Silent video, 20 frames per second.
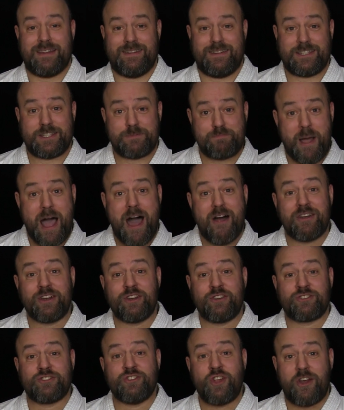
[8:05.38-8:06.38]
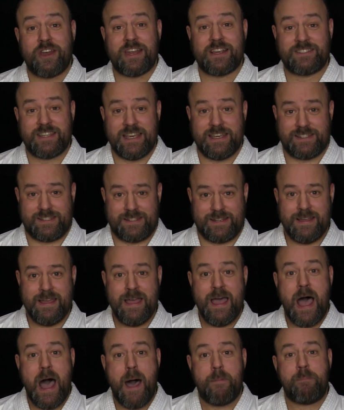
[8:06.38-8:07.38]
sparring does not exist
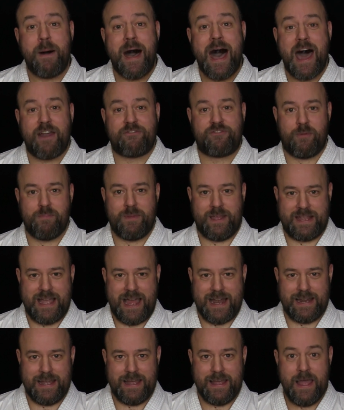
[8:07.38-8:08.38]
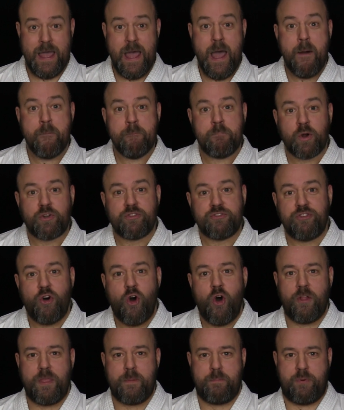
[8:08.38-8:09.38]
apart from the kata, but
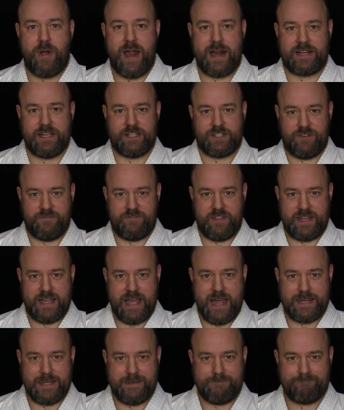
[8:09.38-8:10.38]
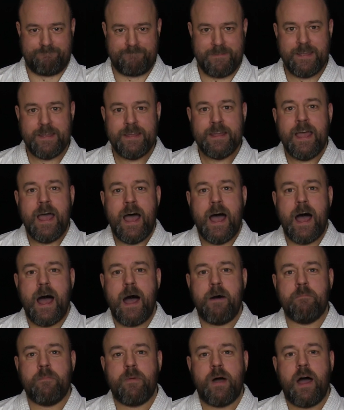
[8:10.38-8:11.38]
for the practice of the kata.
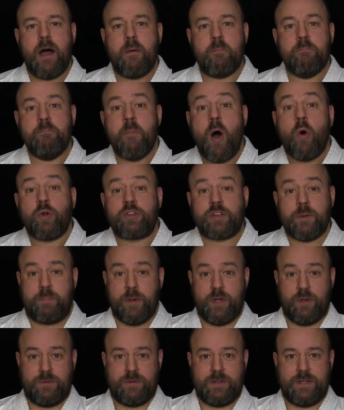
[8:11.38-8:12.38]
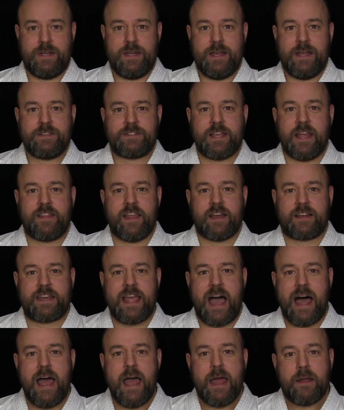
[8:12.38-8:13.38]
Motabu said that
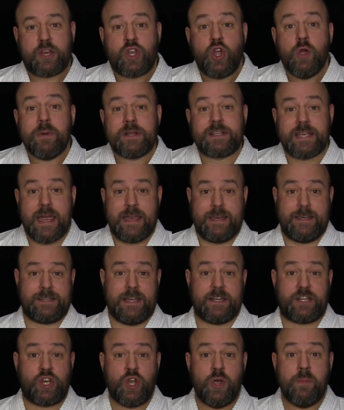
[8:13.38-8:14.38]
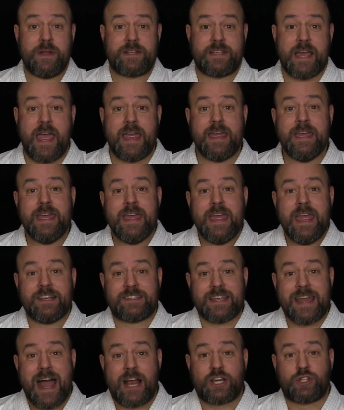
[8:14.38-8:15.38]
kumite. He said kumite is
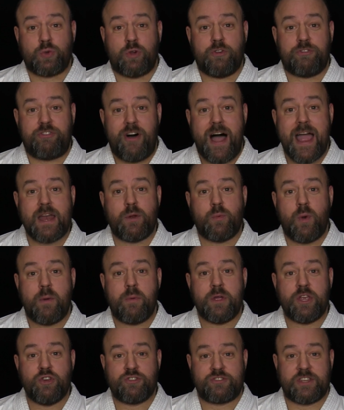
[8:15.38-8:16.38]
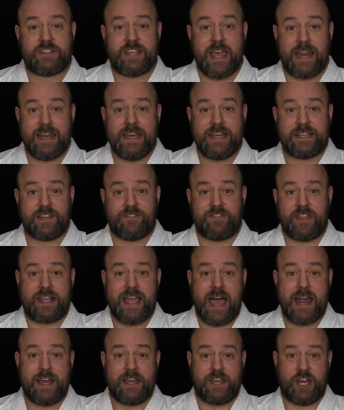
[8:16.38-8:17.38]
an actual fight where we use the techniques of the
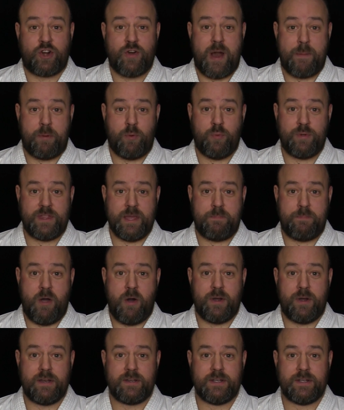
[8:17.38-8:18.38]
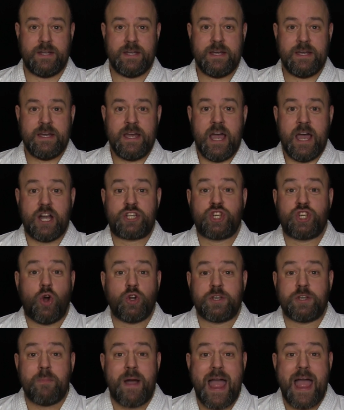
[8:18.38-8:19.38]
kata to grapple with the opponent.
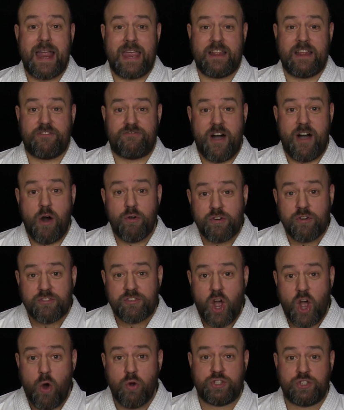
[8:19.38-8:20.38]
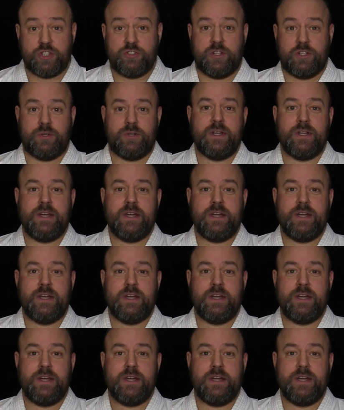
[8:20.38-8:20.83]
Choji Miyagi, the founder of Goju,